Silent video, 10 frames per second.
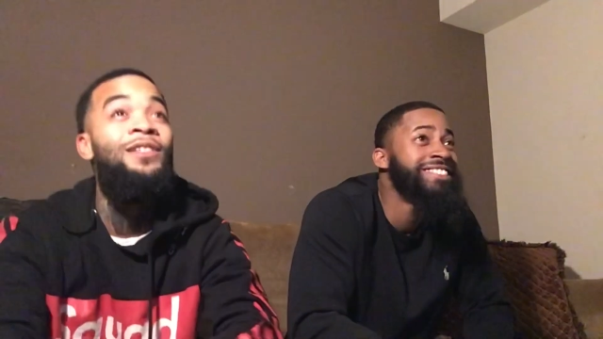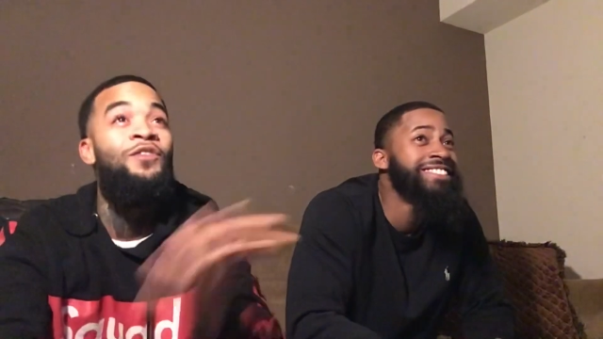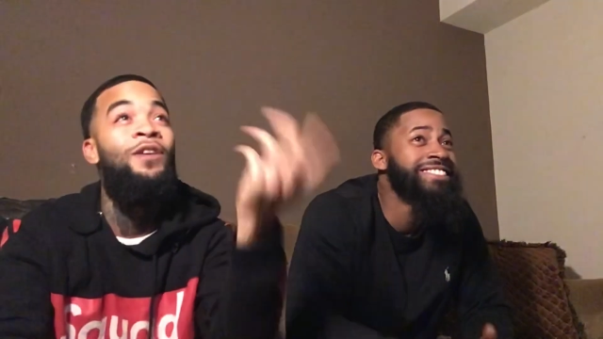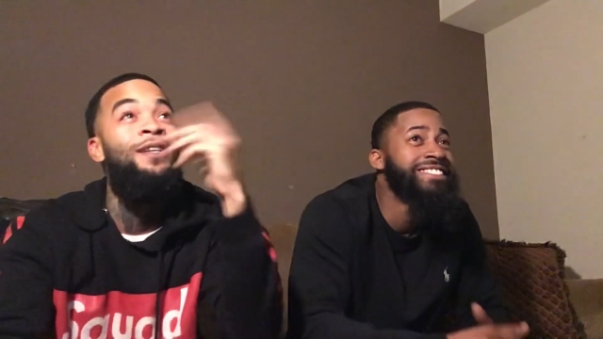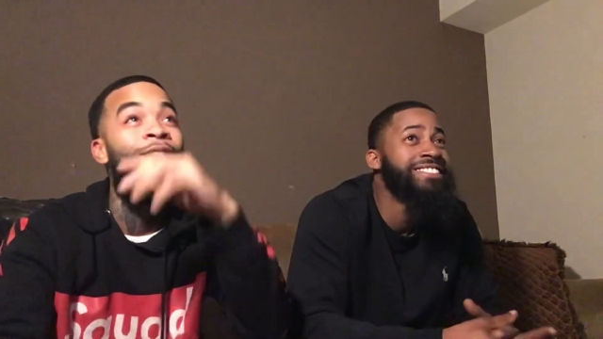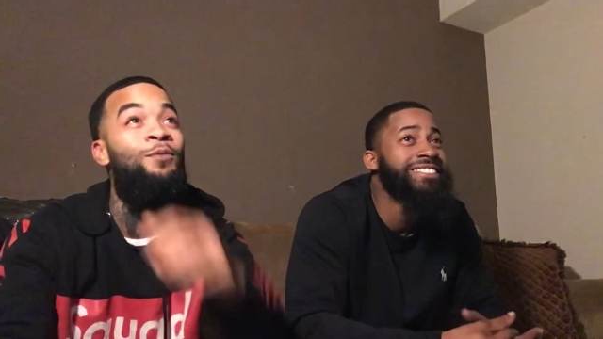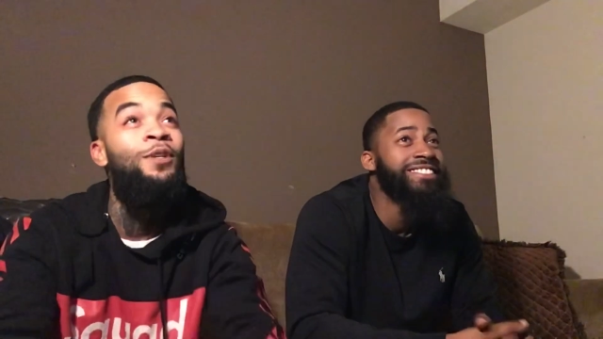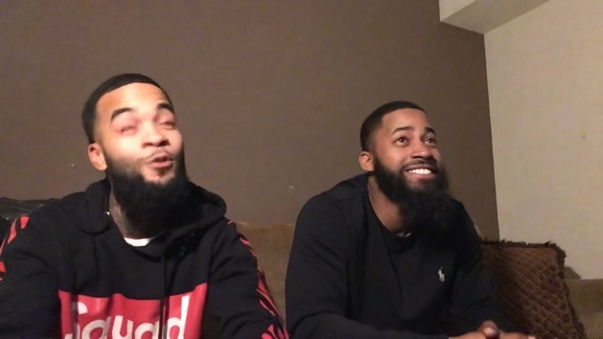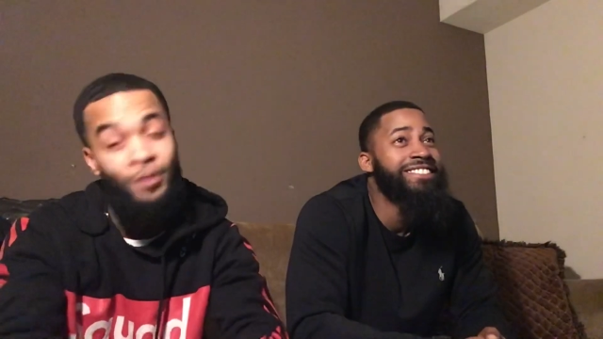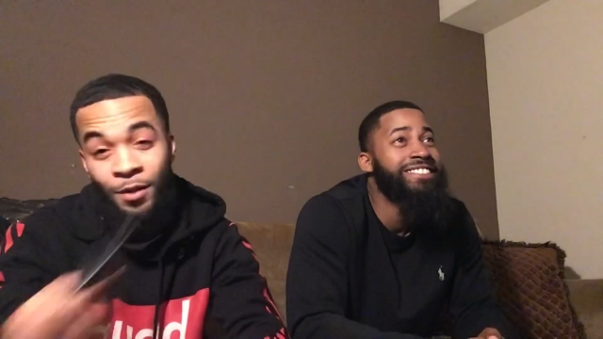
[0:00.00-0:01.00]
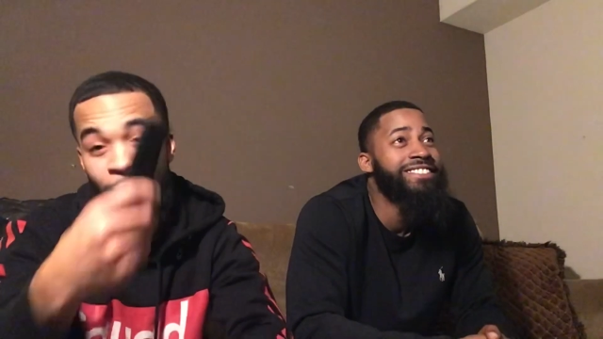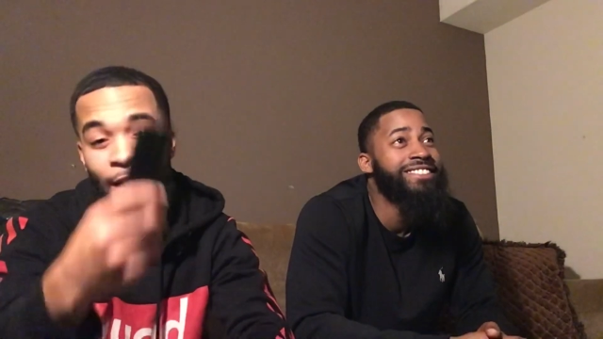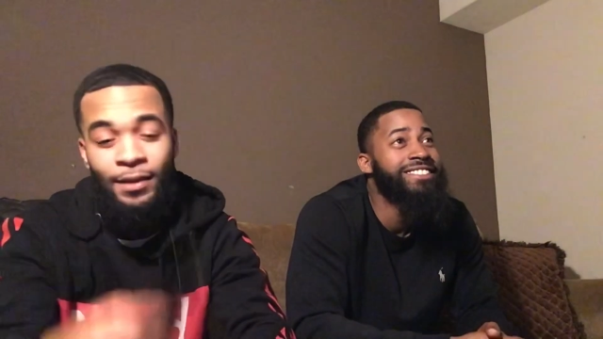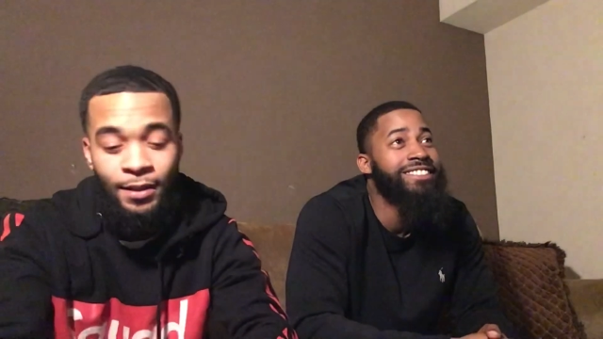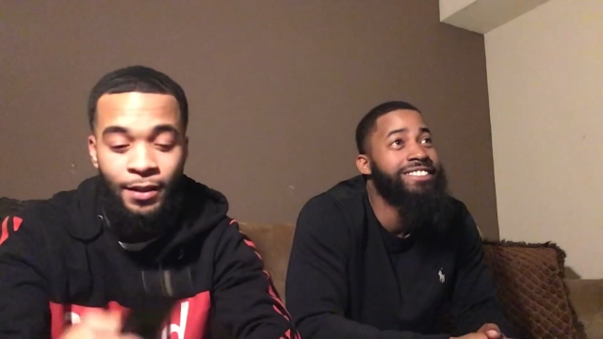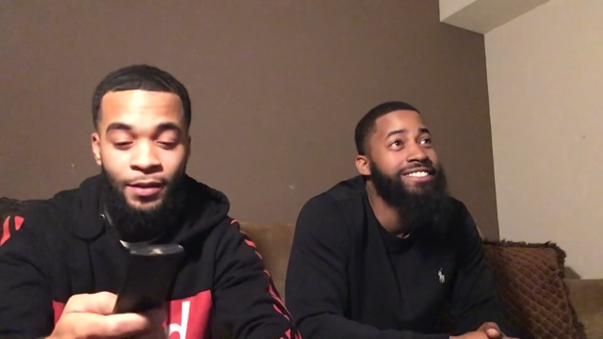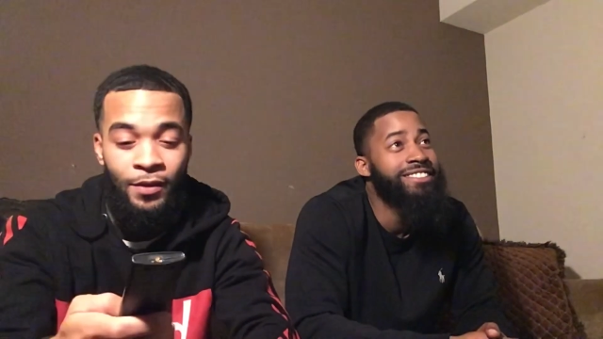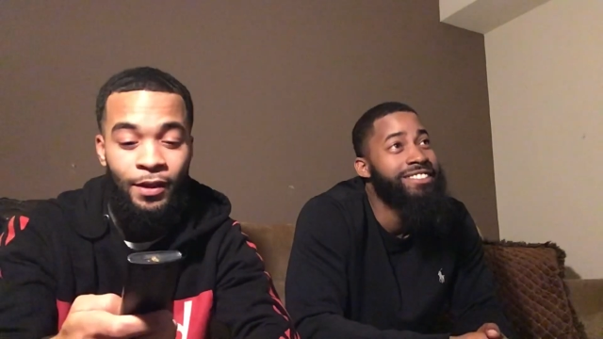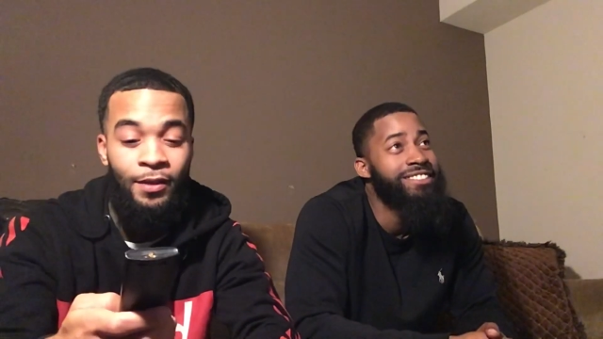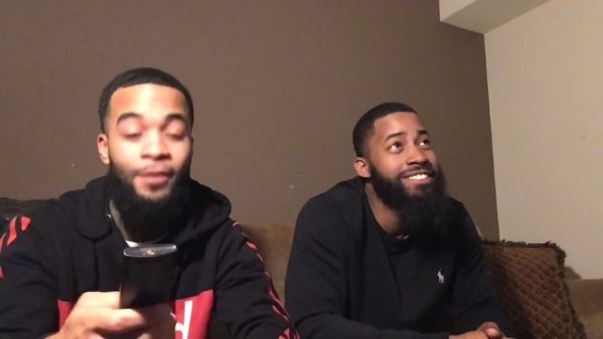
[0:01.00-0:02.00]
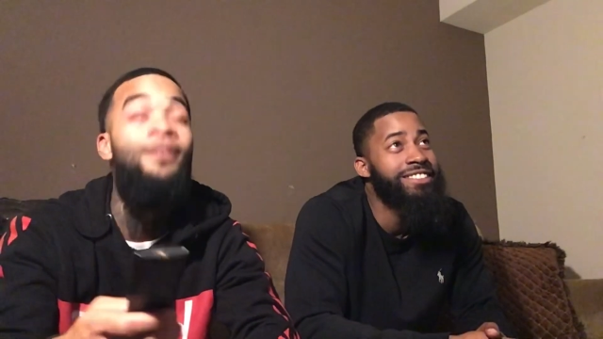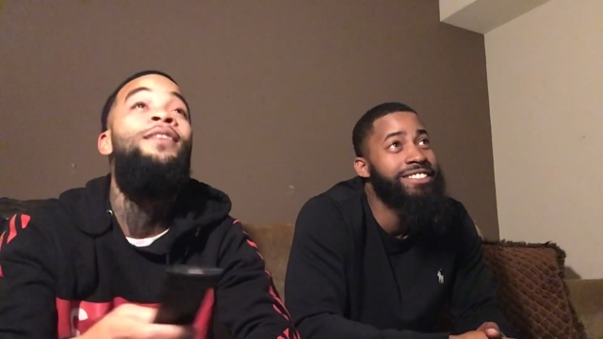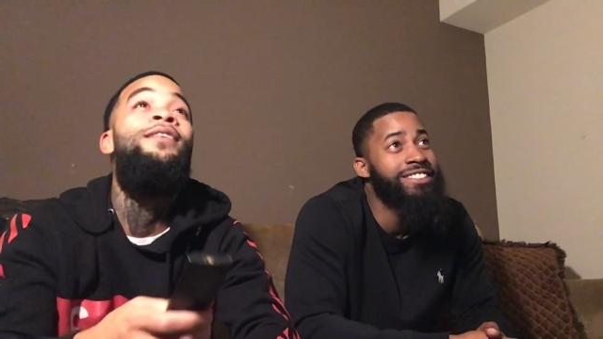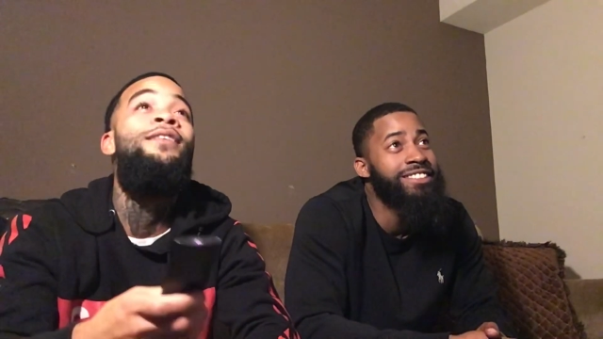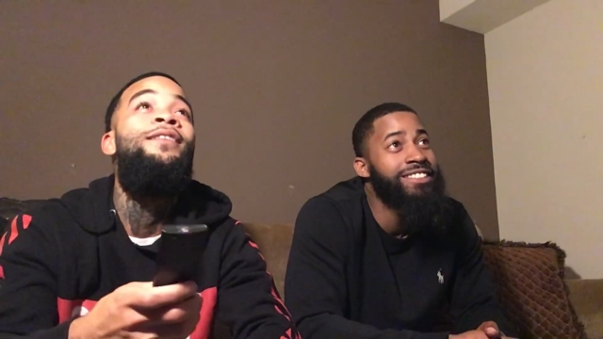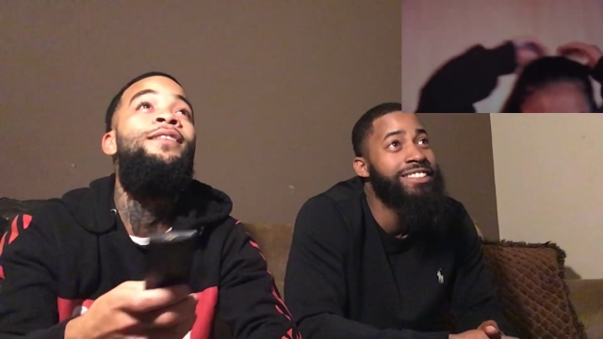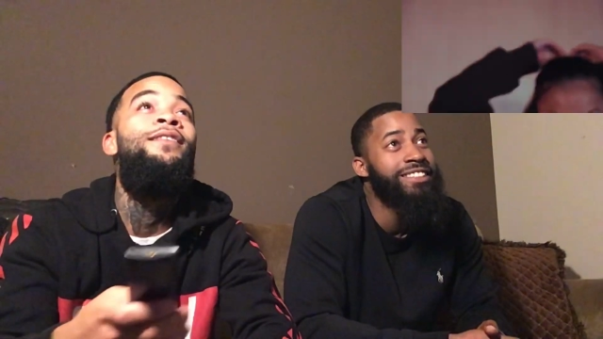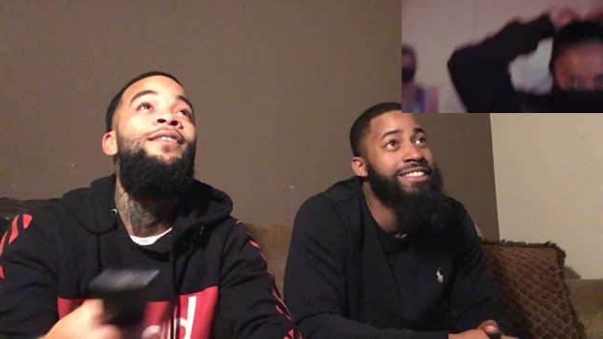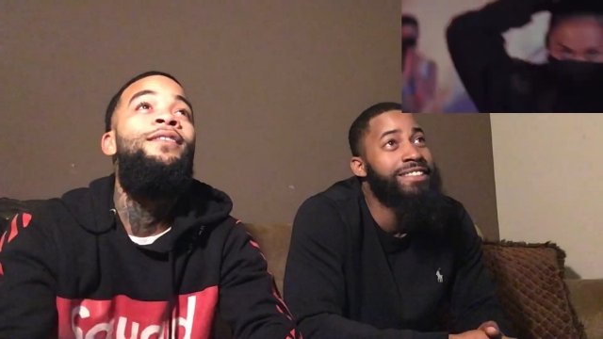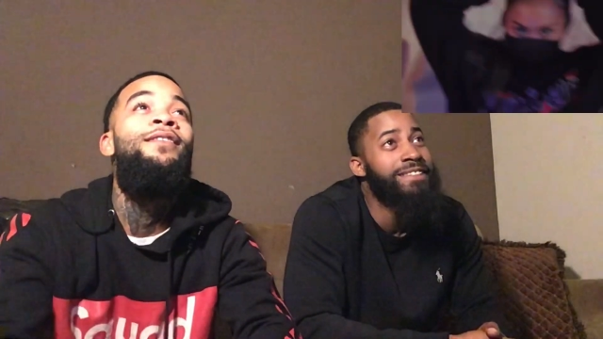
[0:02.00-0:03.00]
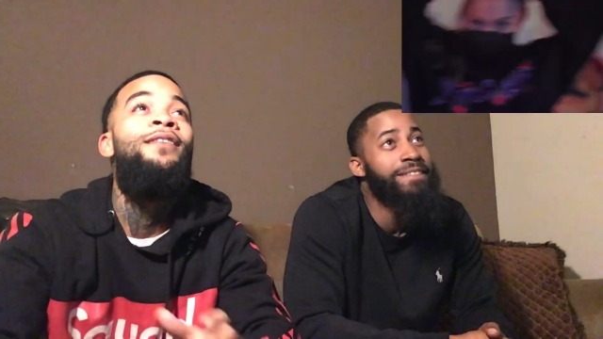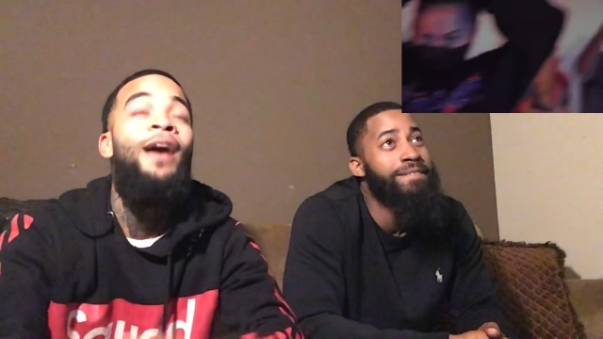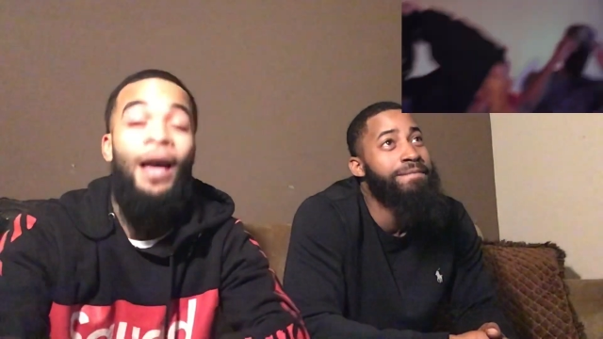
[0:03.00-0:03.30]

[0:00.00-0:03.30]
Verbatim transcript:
Speaker 1: crazy. We gonna jump back into this video. I